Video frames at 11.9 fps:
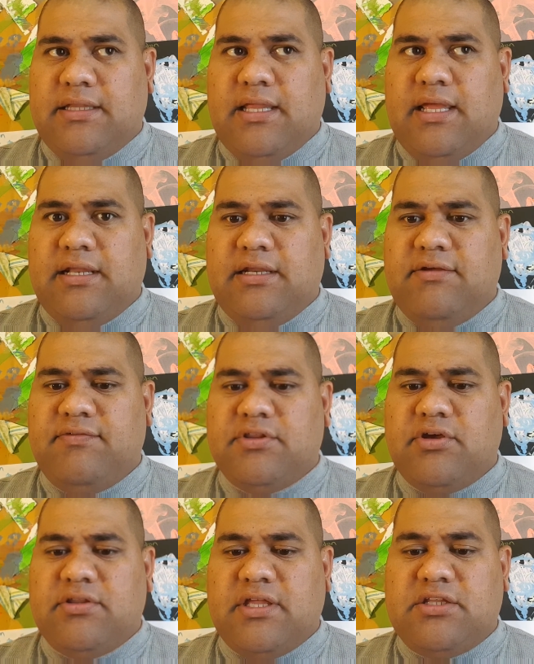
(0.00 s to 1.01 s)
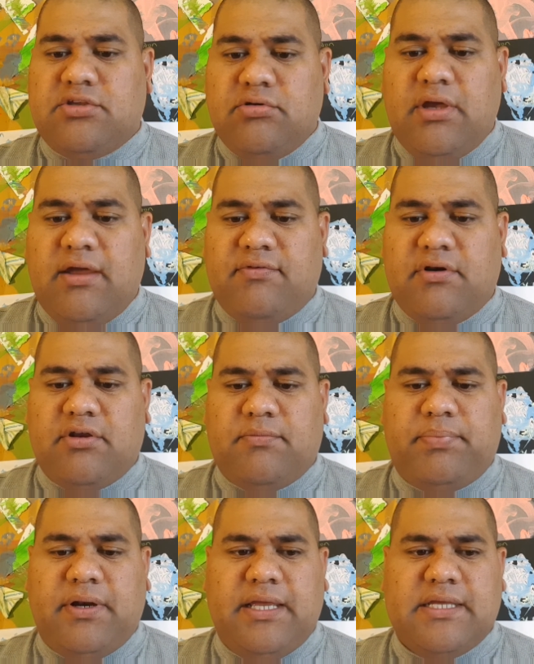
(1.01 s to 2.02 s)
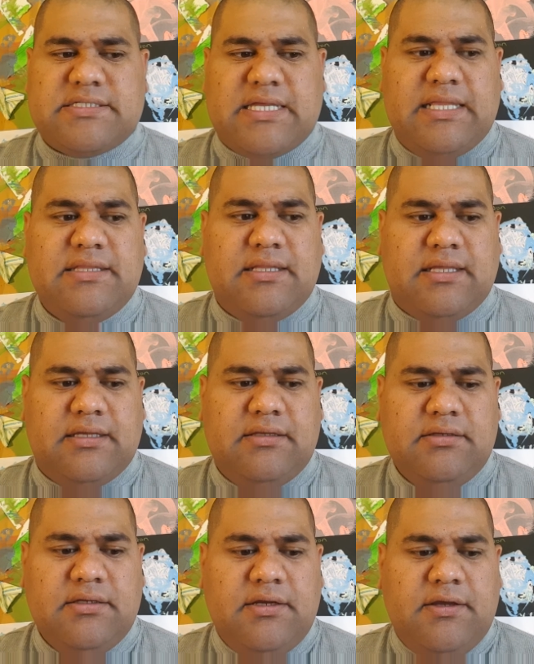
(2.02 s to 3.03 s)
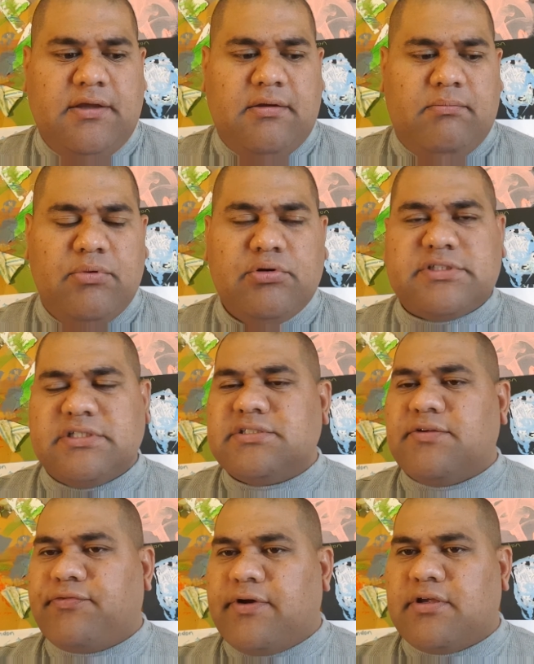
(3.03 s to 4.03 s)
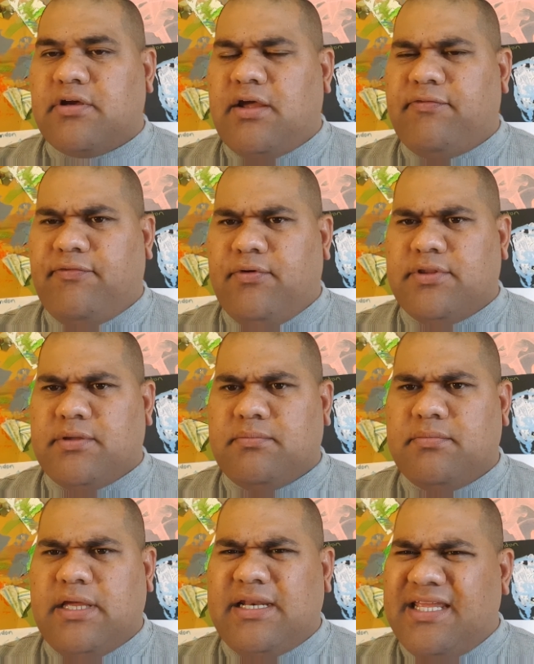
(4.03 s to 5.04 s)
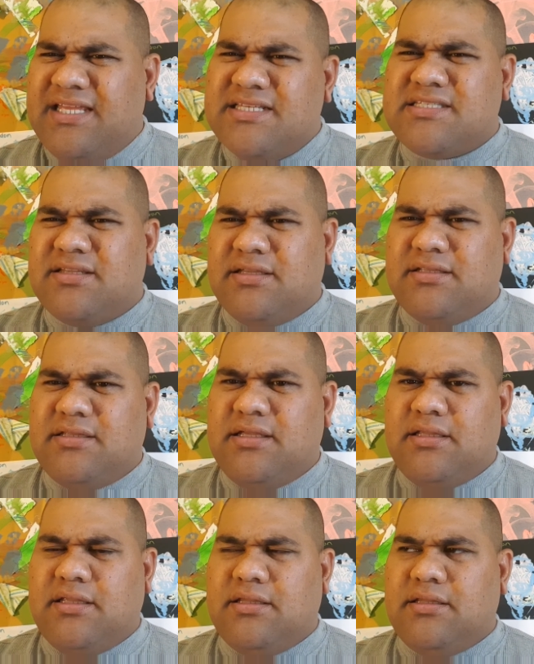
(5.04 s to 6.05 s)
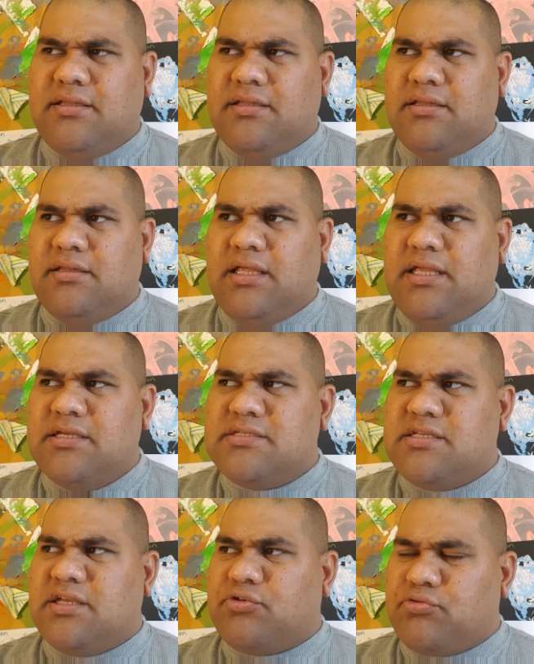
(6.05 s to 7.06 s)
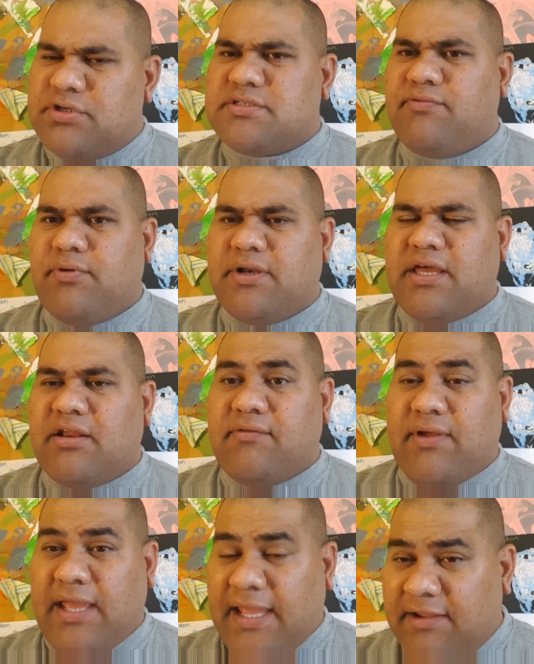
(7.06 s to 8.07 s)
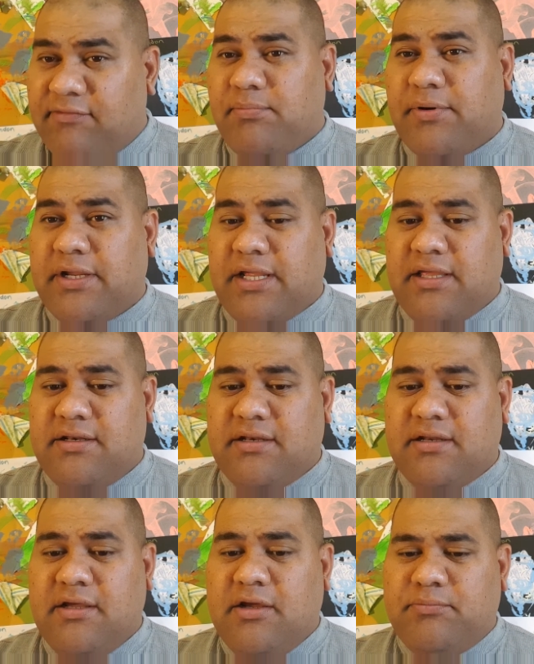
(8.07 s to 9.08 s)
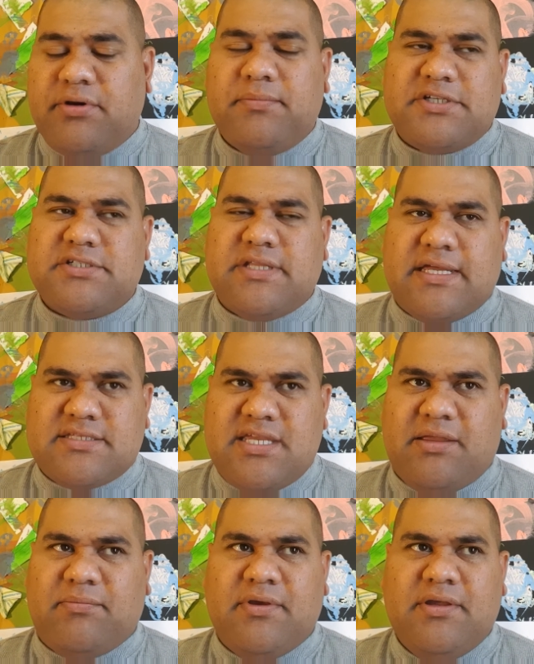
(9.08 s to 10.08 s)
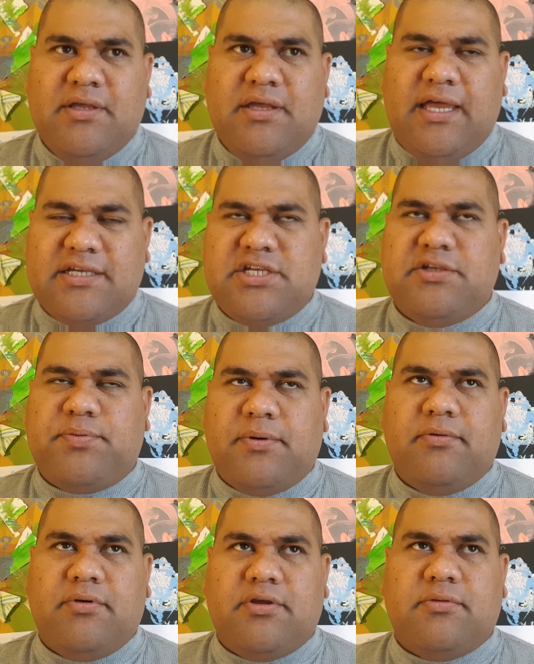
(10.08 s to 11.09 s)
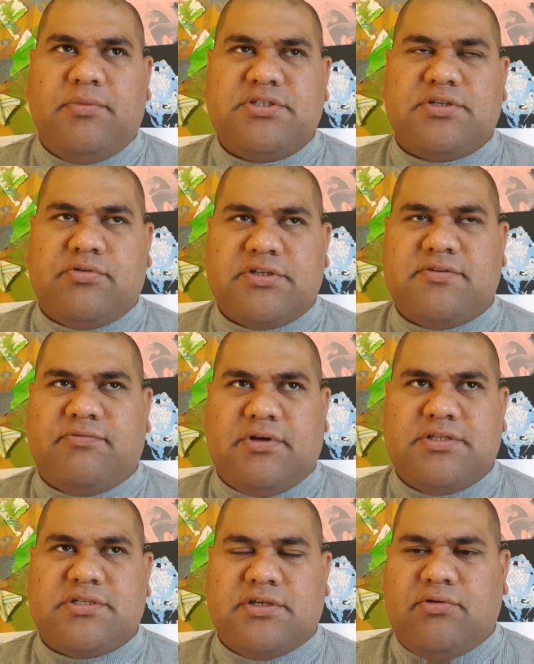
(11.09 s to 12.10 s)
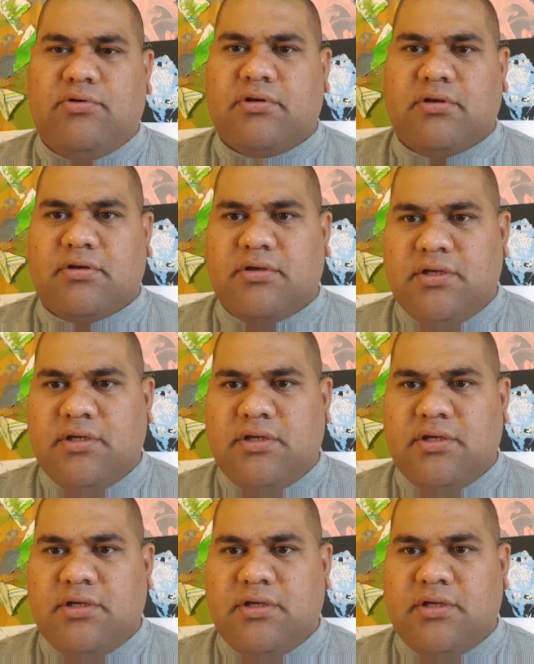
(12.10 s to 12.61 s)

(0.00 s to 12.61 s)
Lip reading: even though they do have a lot of players in there, Mills is the front guy for them, and he is the aggressive one out of everybody in pretty much in that team. Actually, he's probably one of the most aggressive ones in Auckland.